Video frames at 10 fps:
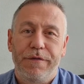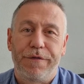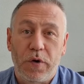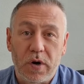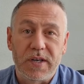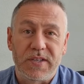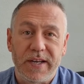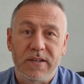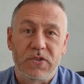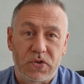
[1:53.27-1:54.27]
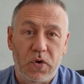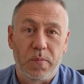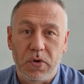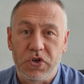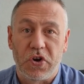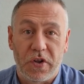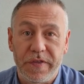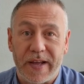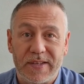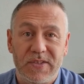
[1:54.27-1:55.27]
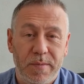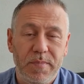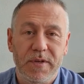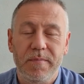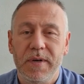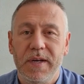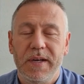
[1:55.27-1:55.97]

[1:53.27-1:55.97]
focusing so much on that symptom,